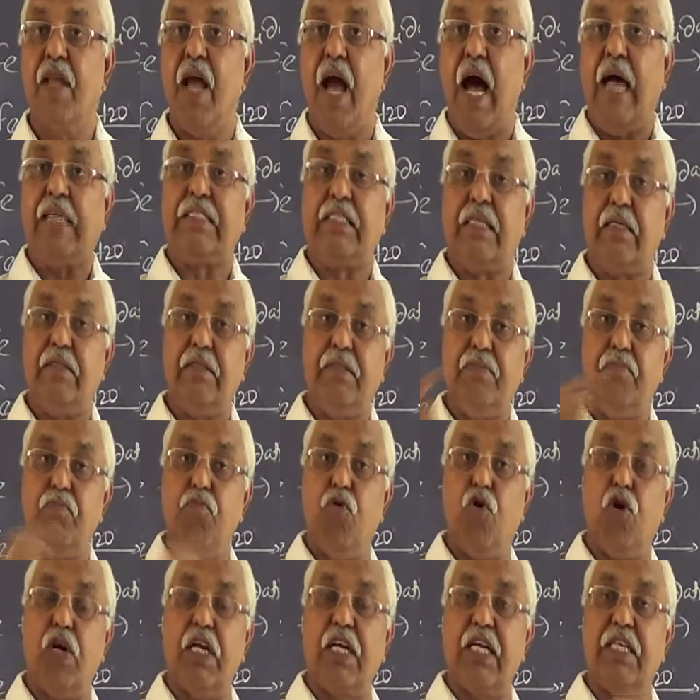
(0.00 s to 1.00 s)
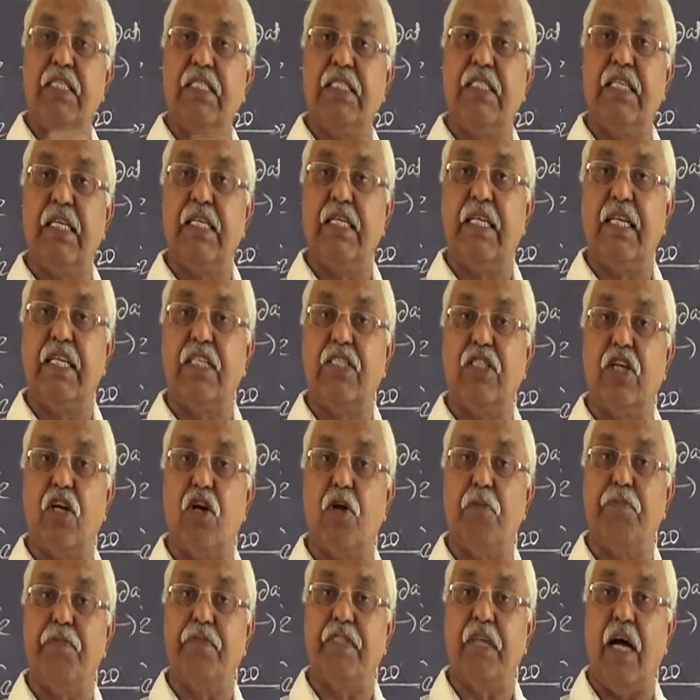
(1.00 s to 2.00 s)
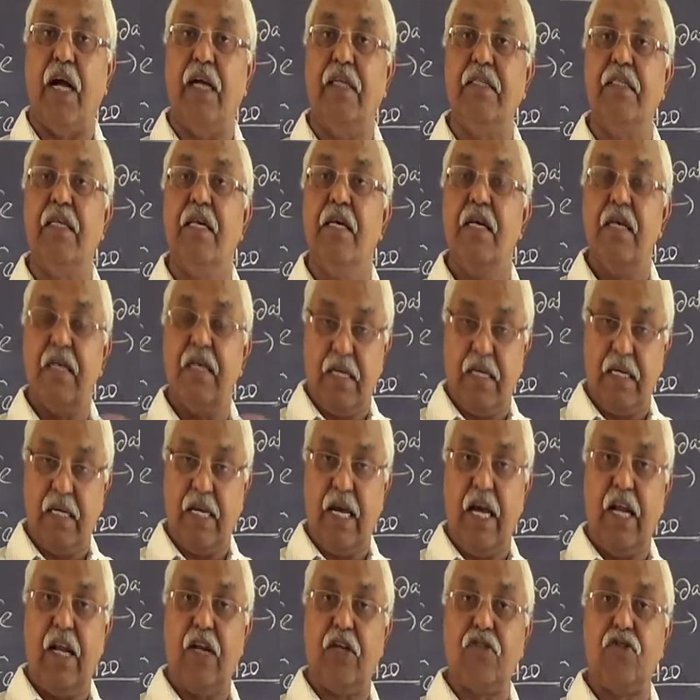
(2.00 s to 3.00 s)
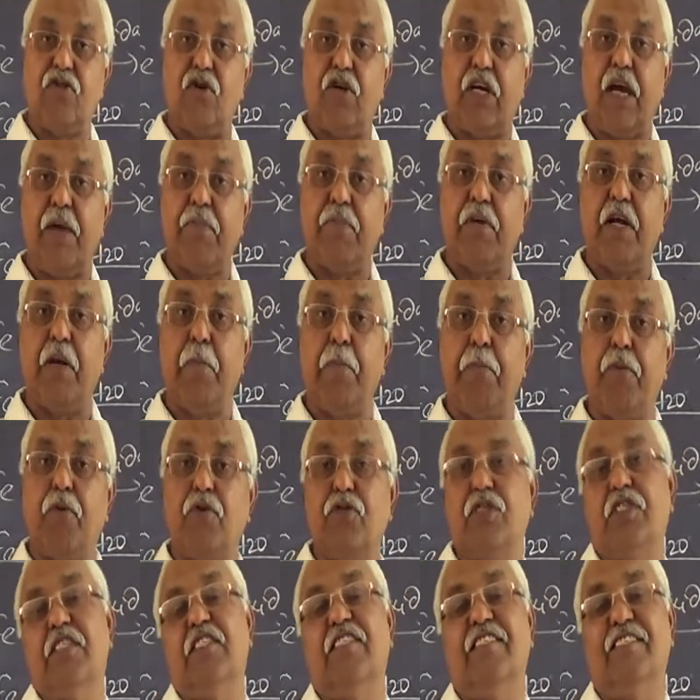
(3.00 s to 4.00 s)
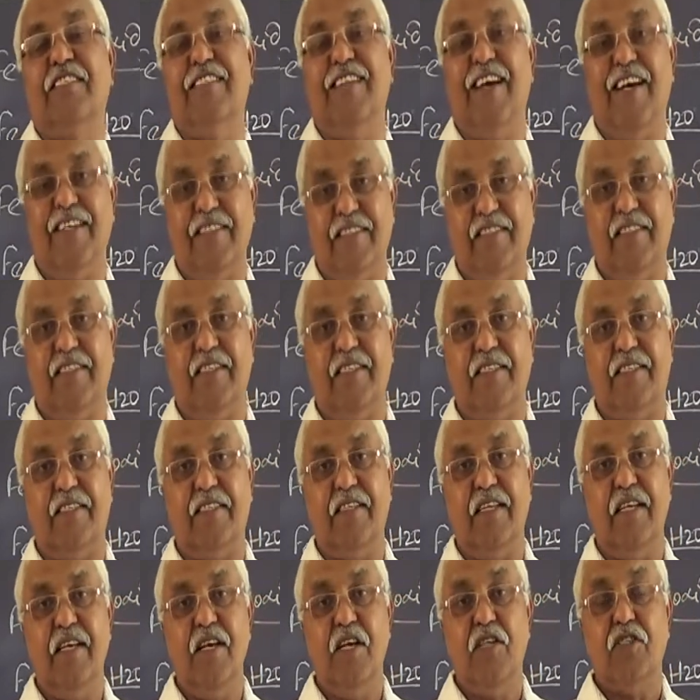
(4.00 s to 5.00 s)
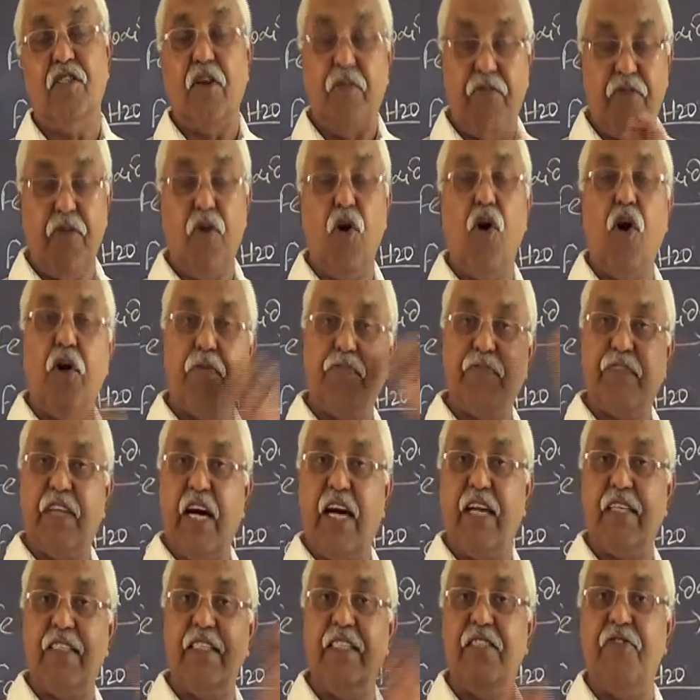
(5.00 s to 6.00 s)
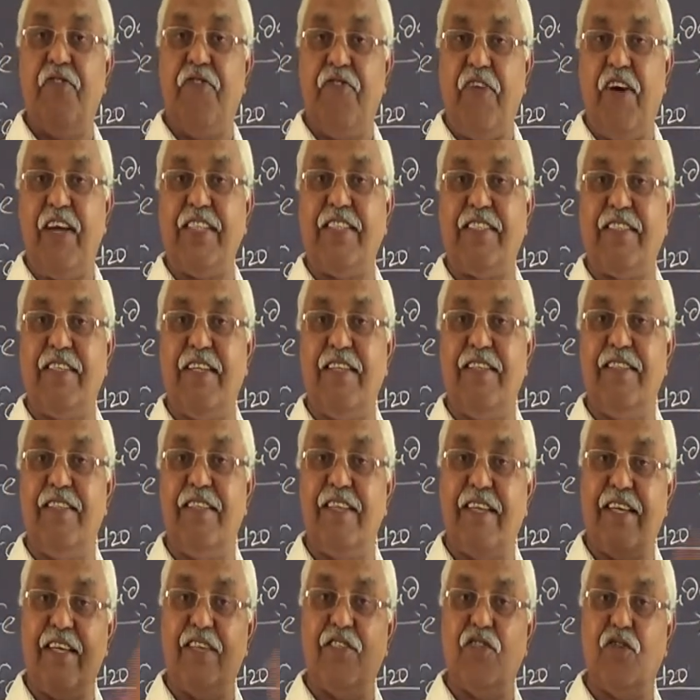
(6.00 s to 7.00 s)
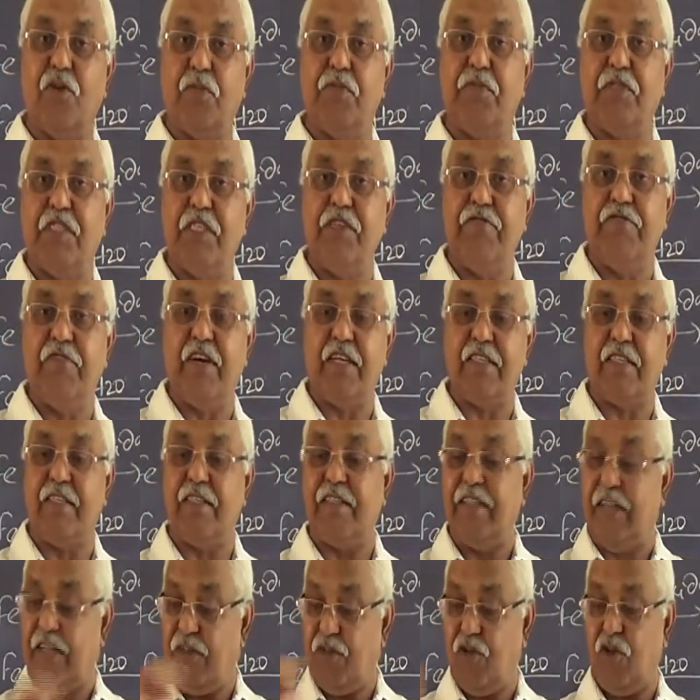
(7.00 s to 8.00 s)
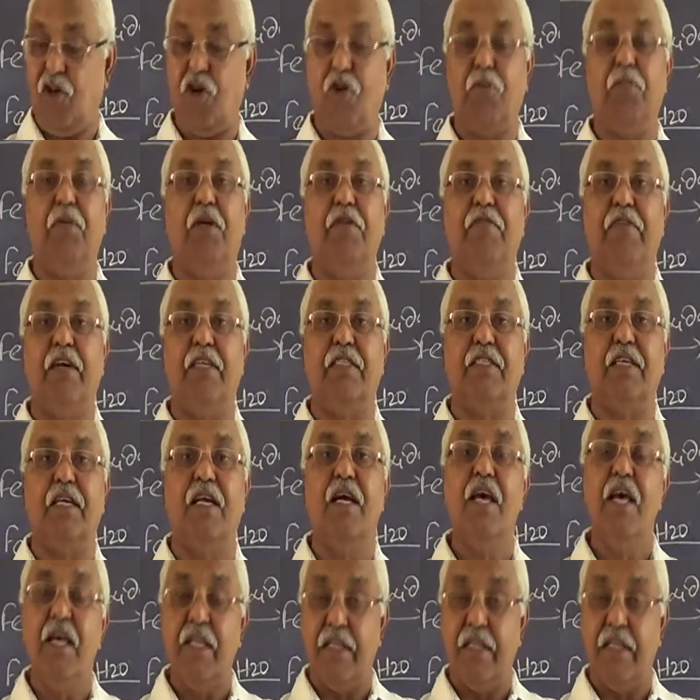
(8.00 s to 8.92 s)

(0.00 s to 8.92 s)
As more concentration of salt, electrochemical process enhances. The flow of charge is faster in the case of sea water than normal water.